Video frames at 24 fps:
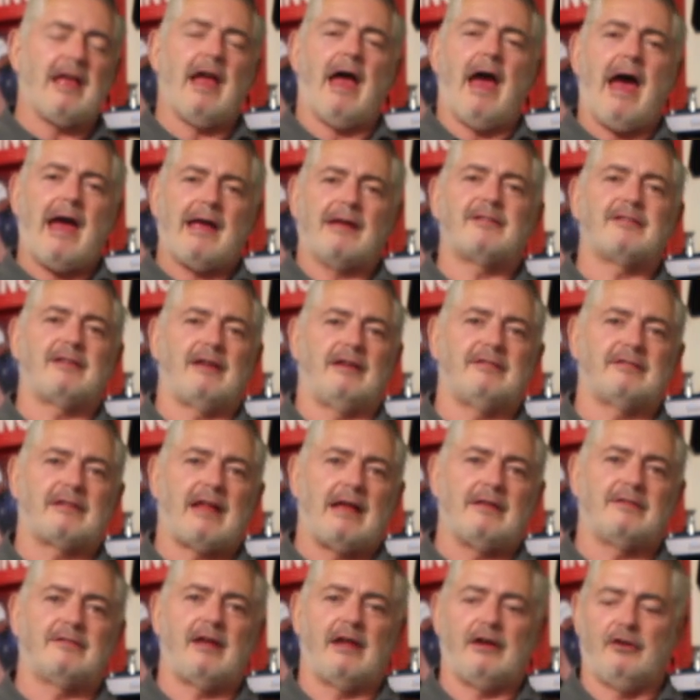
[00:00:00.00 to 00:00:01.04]
access
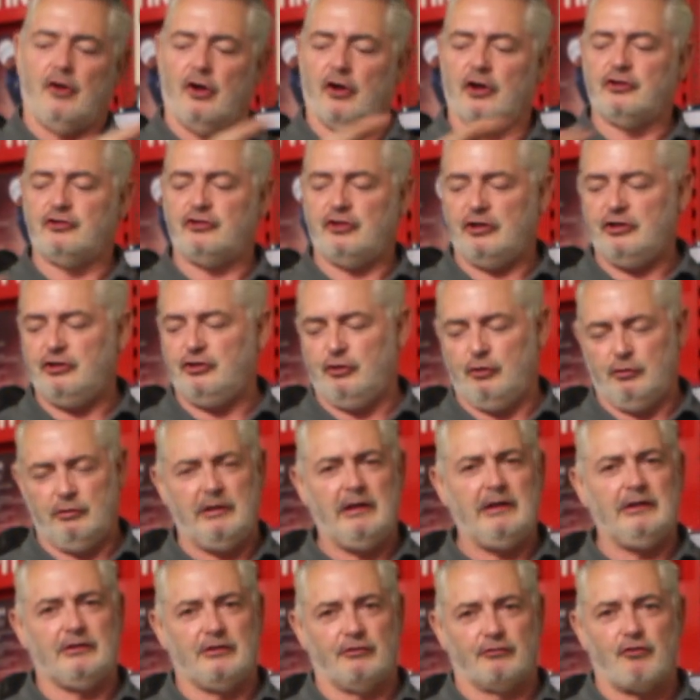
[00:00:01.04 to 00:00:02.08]
that technology, you
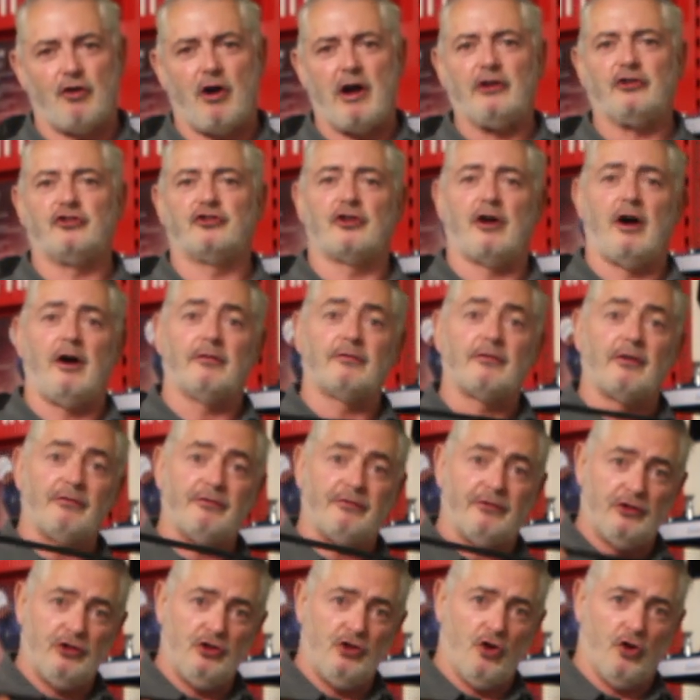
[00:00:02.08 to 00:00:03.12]
need the right shaft
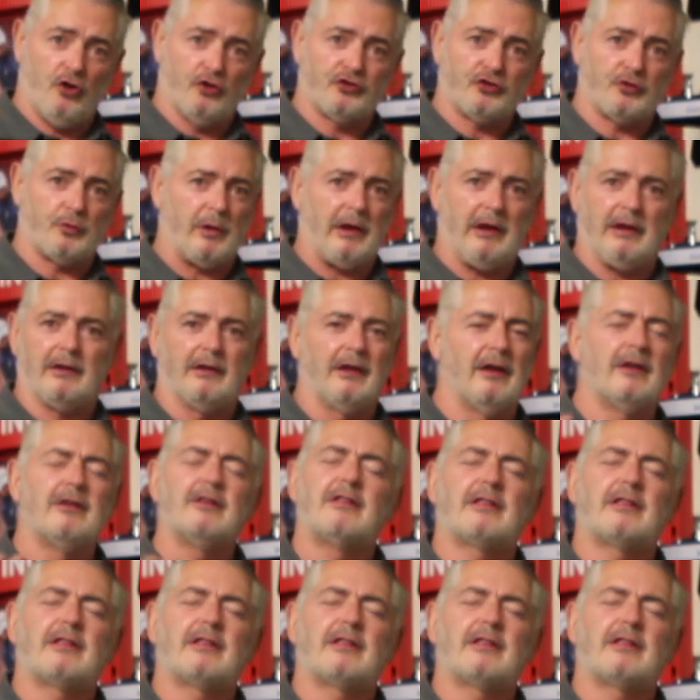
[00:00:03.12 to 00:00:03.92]
for your swing.